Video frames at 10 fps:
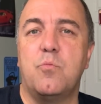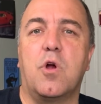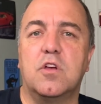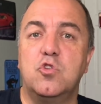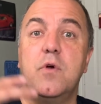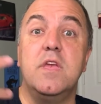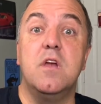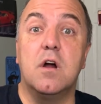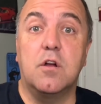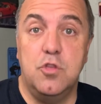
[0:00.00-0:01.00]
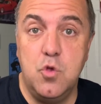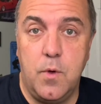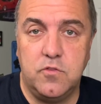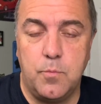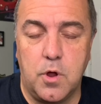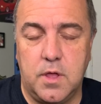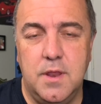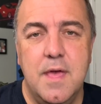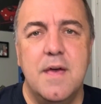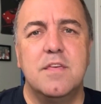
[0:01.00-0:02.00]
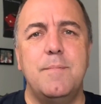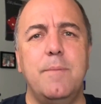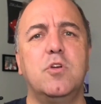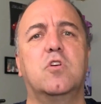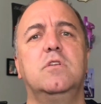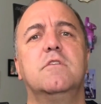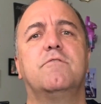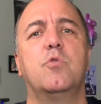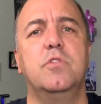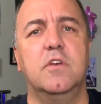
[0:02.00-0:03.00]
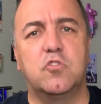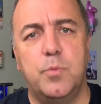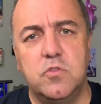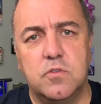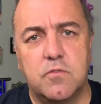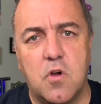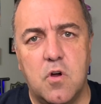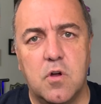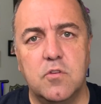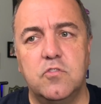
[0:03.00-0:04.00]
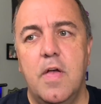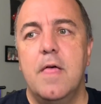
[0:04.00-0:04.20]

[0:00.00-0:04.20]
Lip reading: market, to a younger U.S. market that maybe couldn't afford the expensive cars,